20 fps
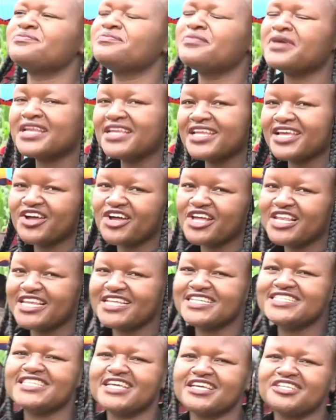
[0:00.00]
medical
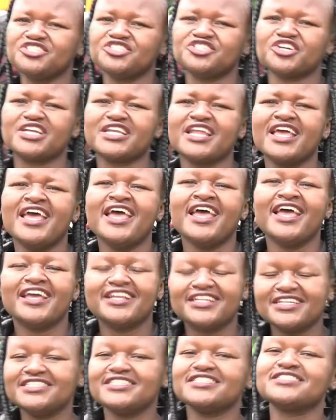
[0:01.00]
attention
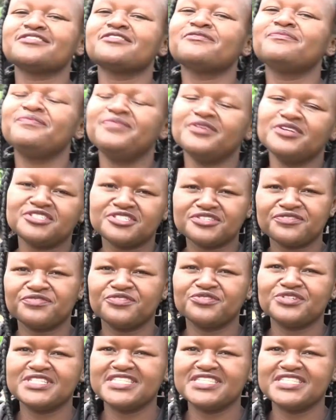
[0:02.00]
and it is a beautiful